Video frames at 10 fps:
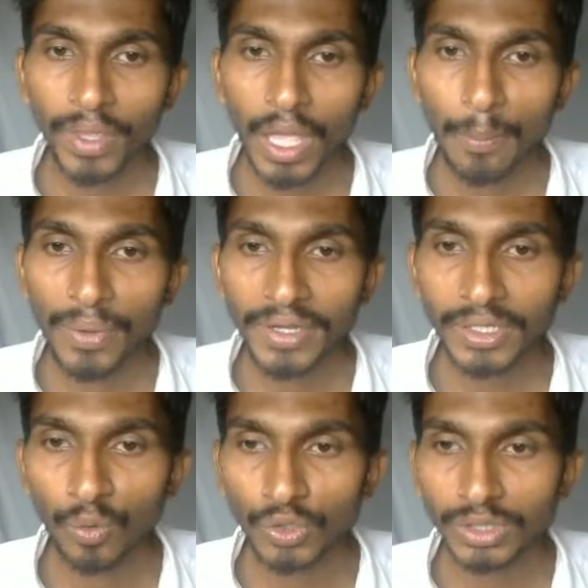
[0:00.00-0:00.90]
Meeting
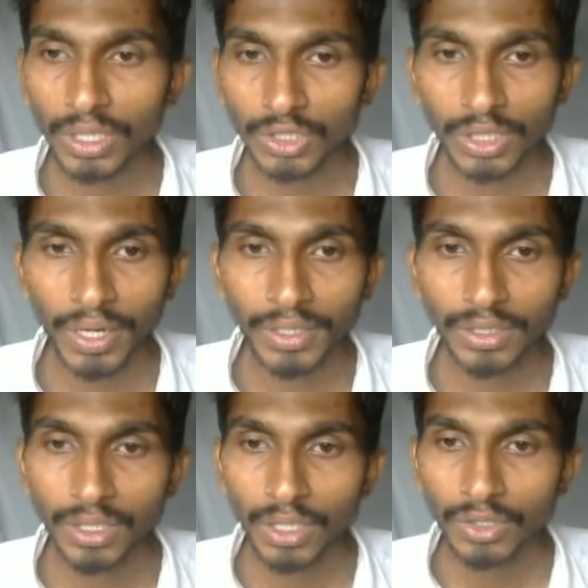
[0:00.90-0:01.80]
host connection ID.
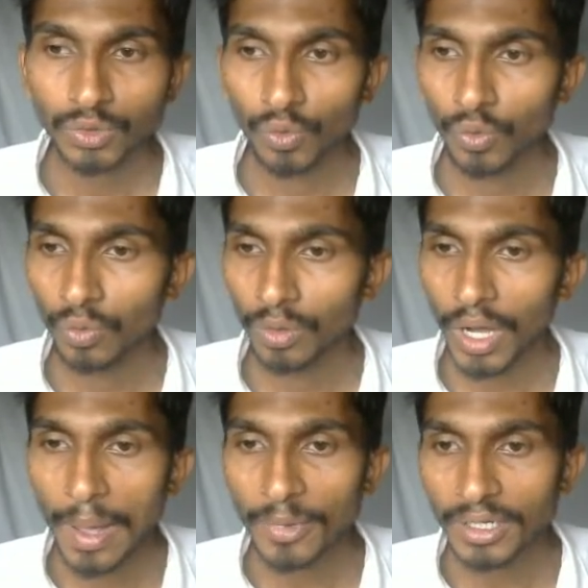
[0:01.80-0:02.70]
So
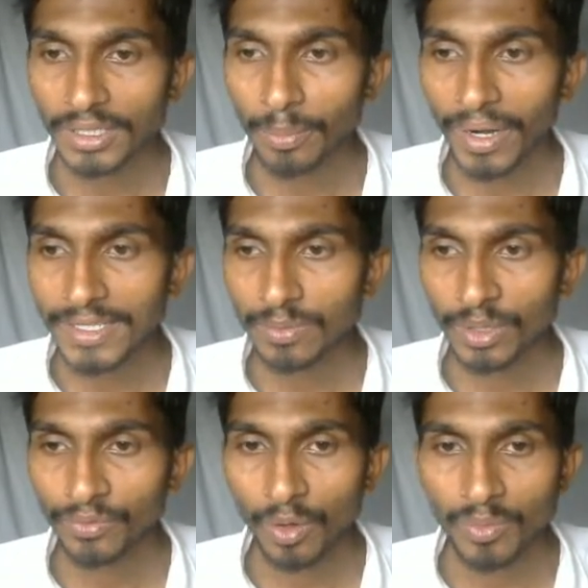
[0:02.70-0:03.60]
I'm getting the
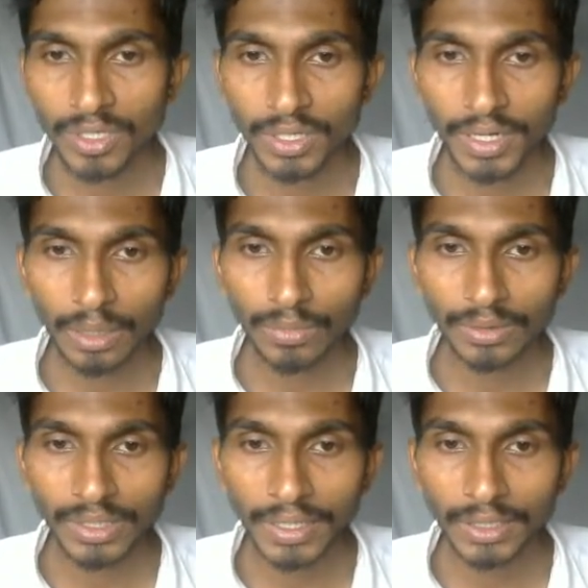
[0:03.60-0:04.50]
participant from here, and I'm
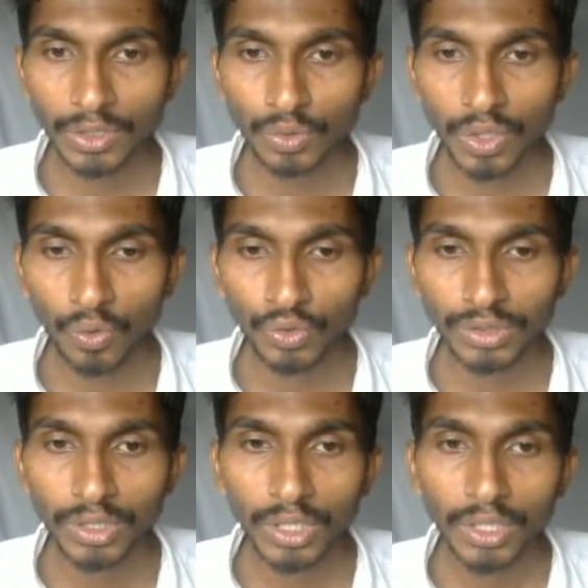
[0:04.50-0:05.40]
assigning it to the host.
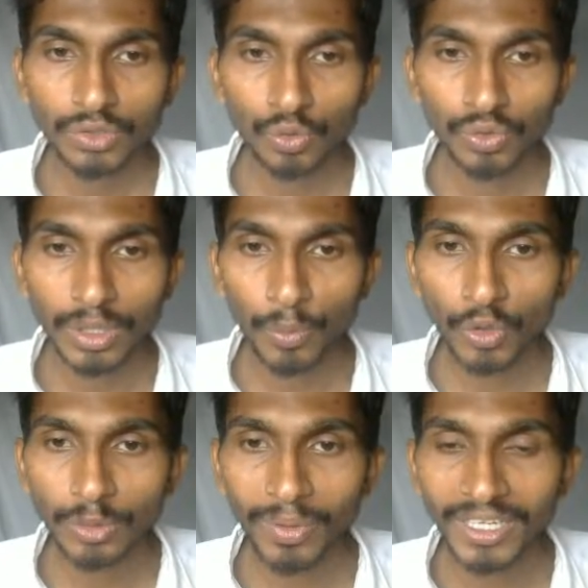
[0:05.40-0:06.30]
So suppose
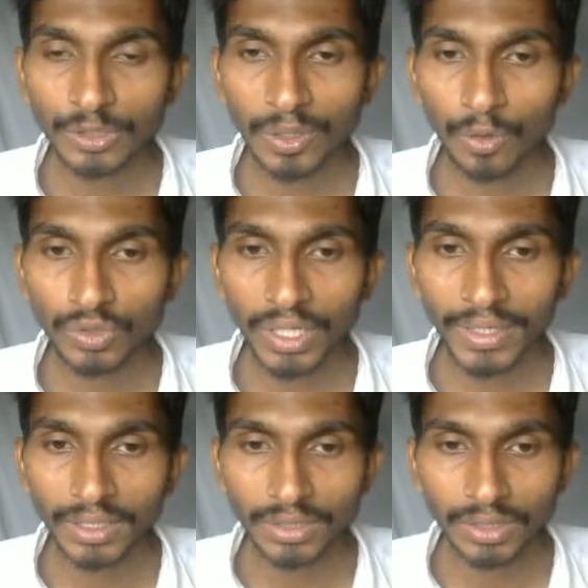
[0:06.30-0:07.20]
participant looks
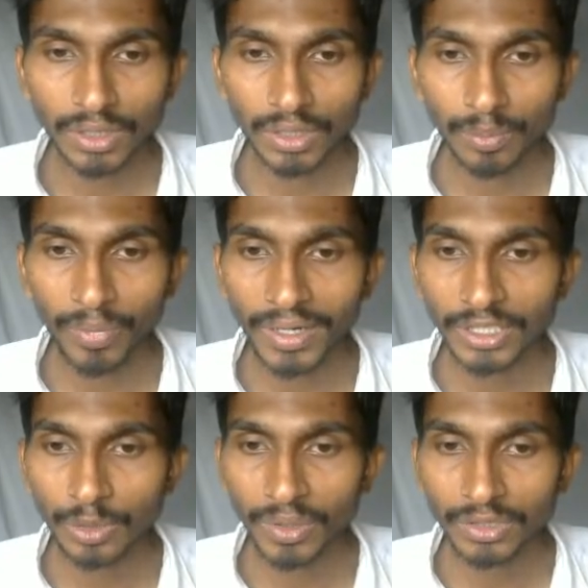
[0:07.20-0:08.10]
like this,
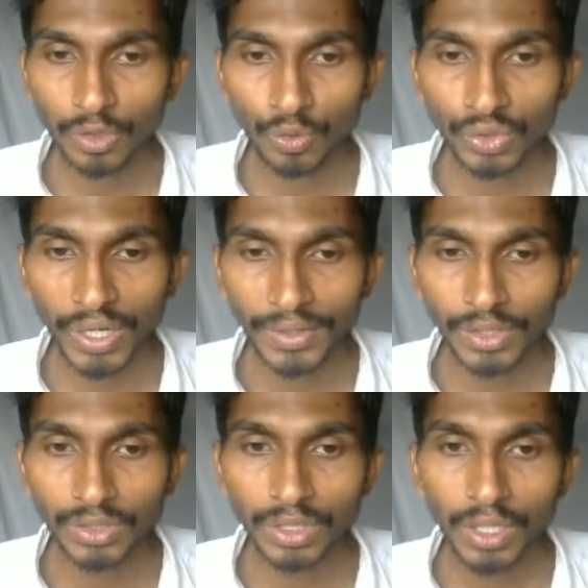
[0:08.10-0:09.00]
participants looks like this.